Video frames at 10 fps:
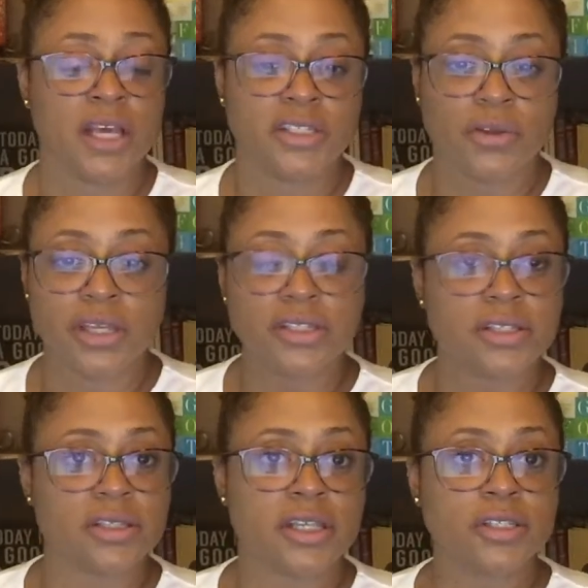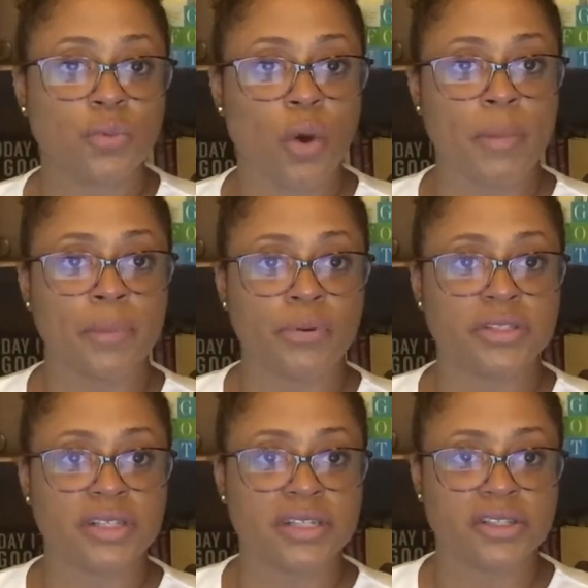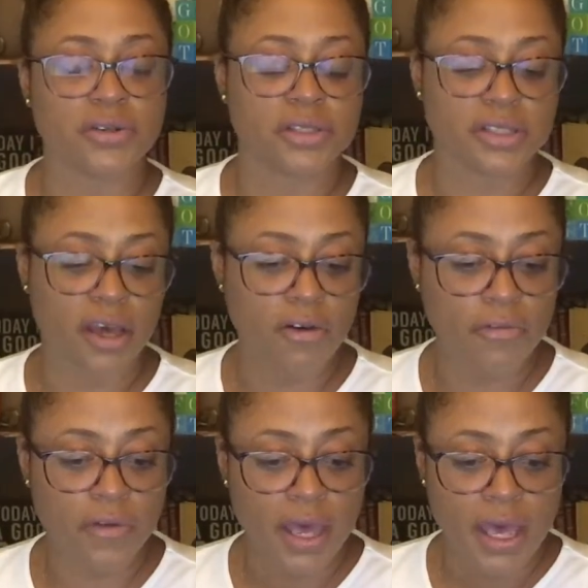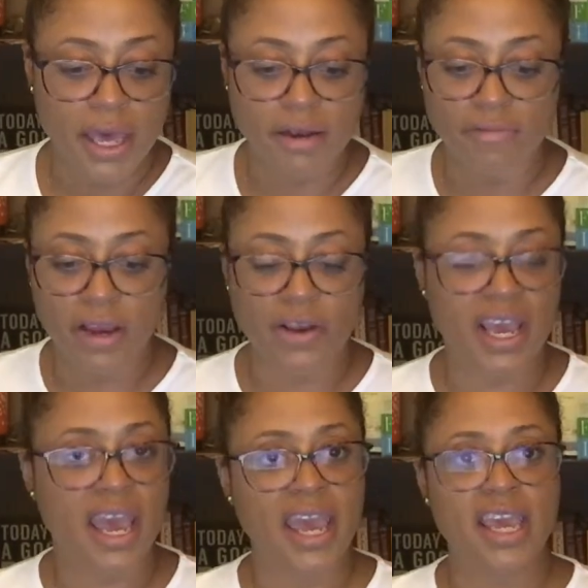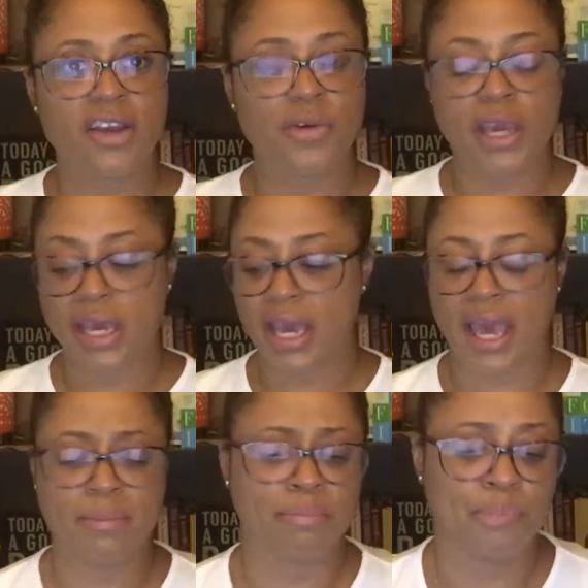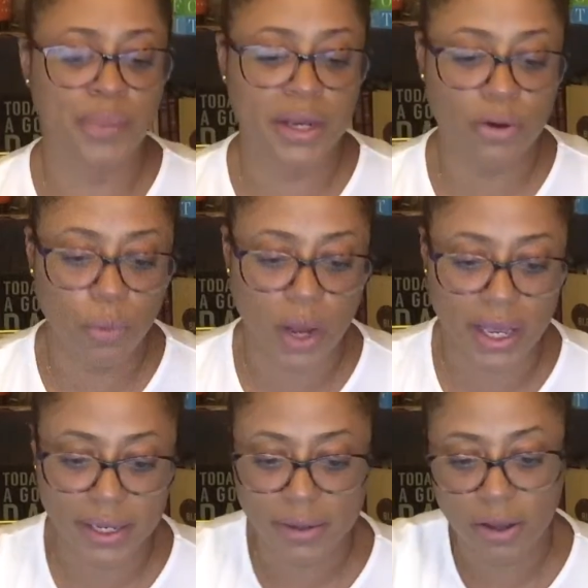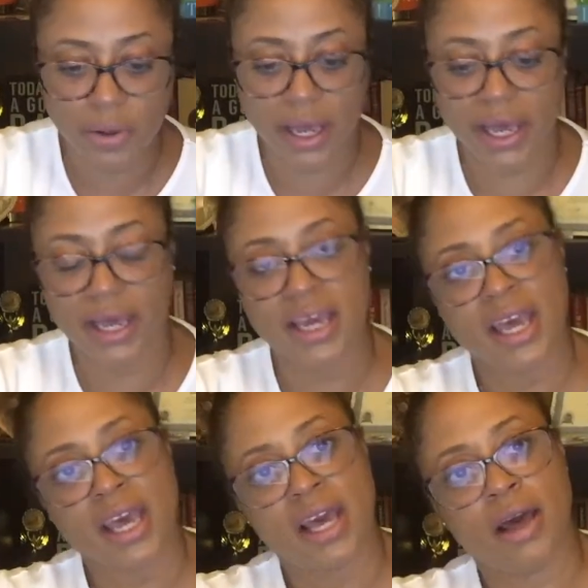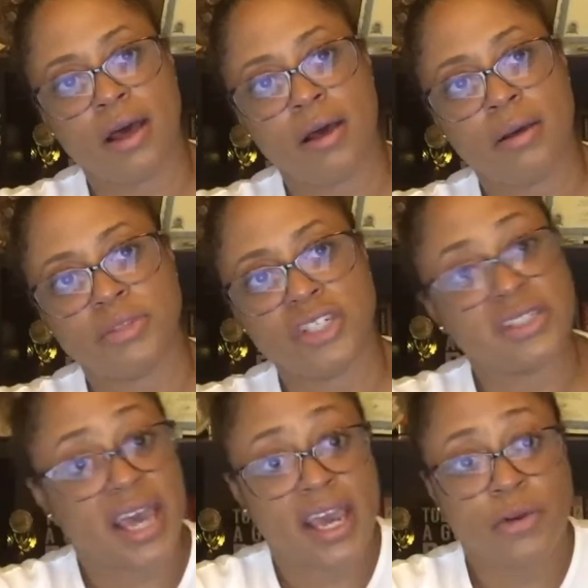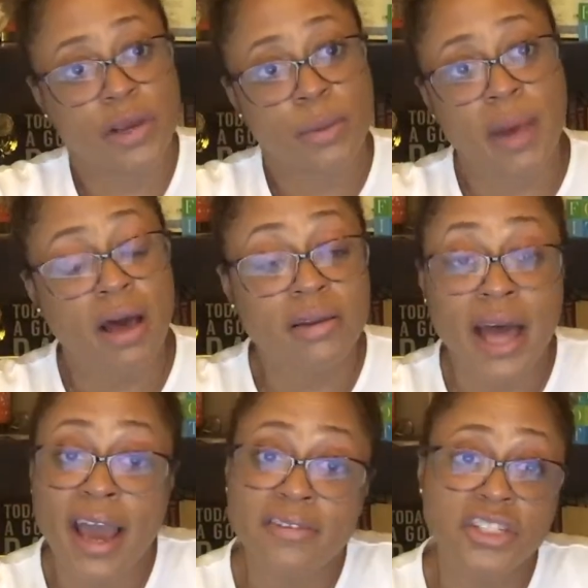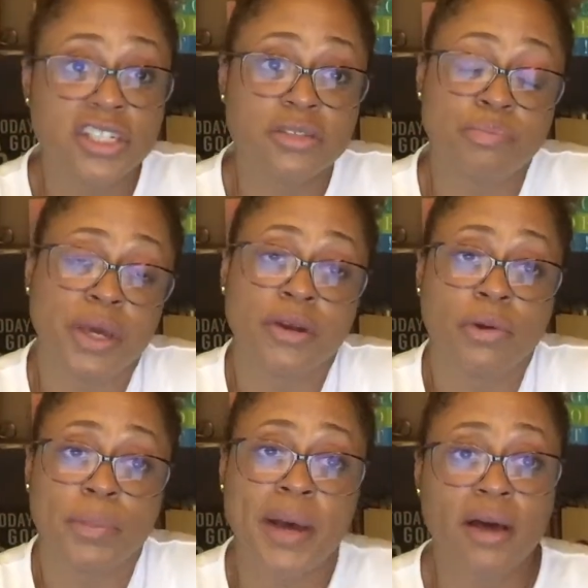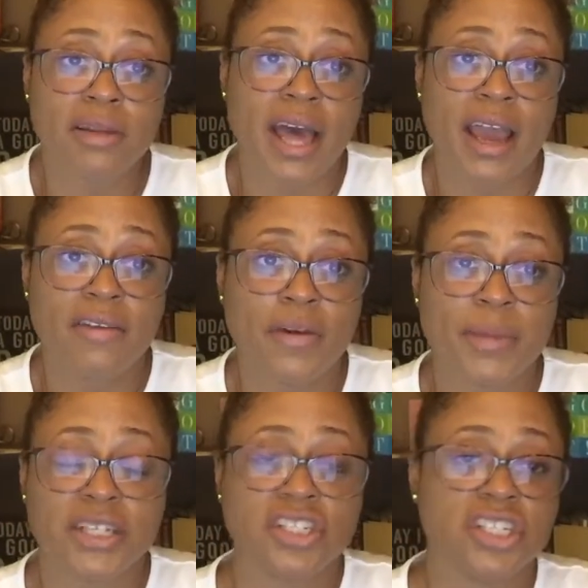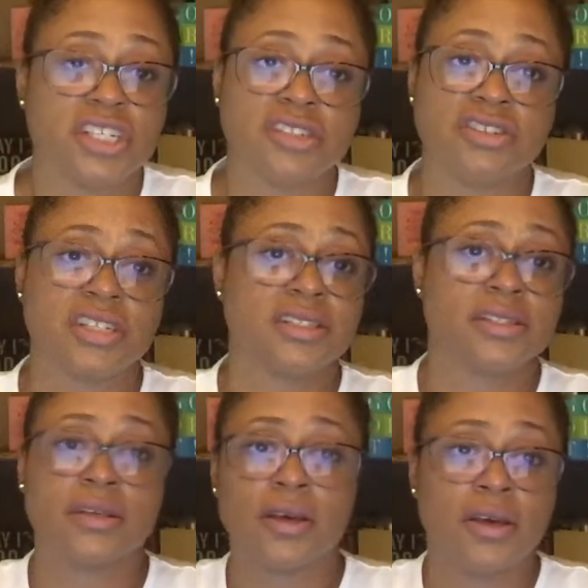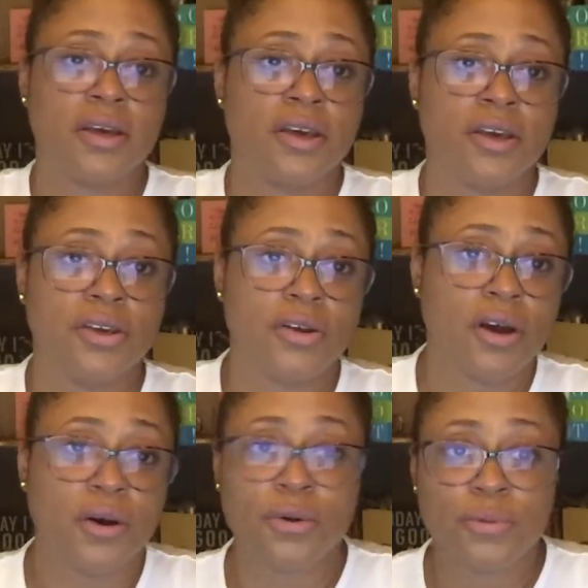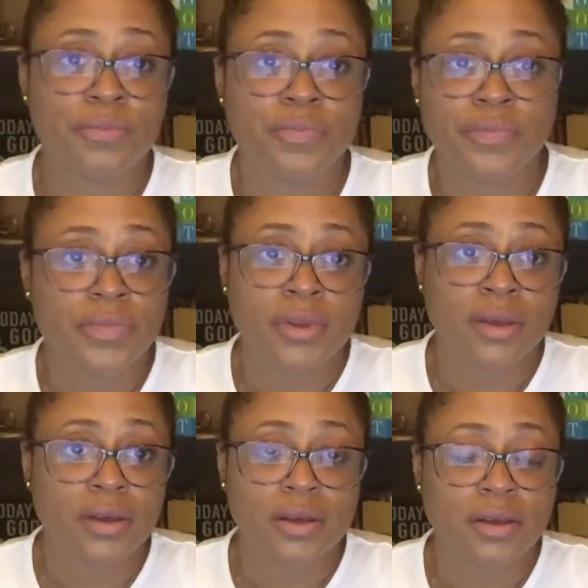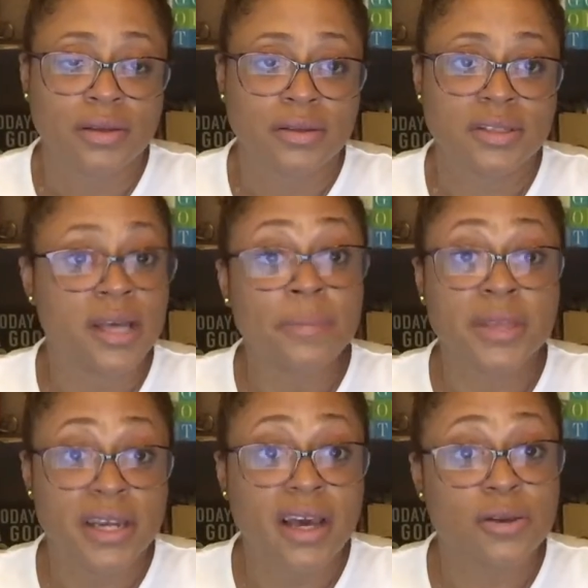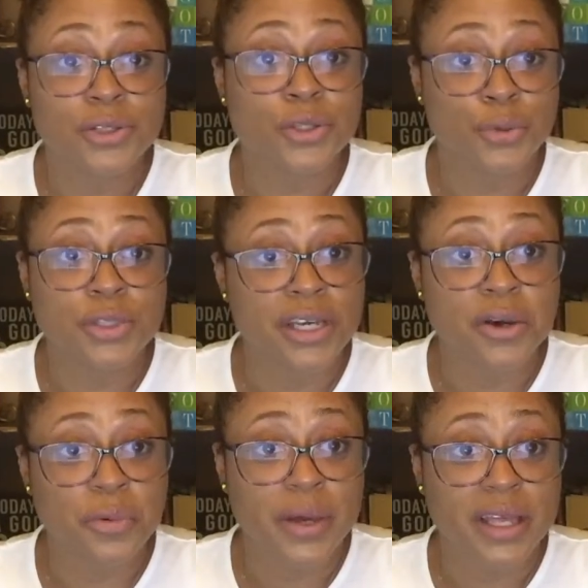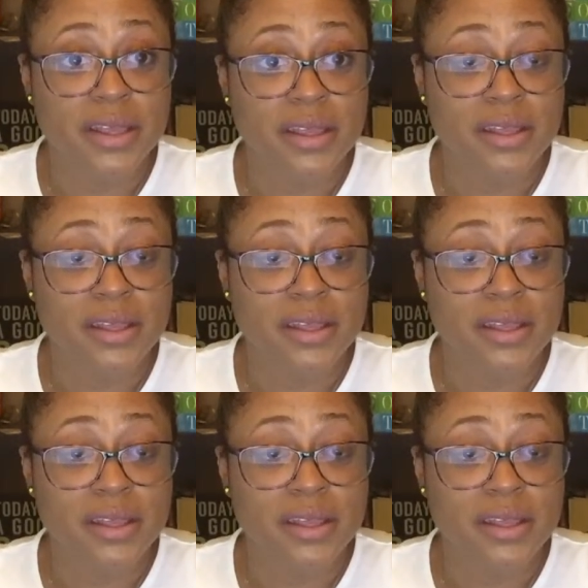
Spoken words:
So this woman presents herself in a very angry and bitter way. Okay. She's angry about life. She's bitter about life. I mean, she is just, you know, something else to deal with.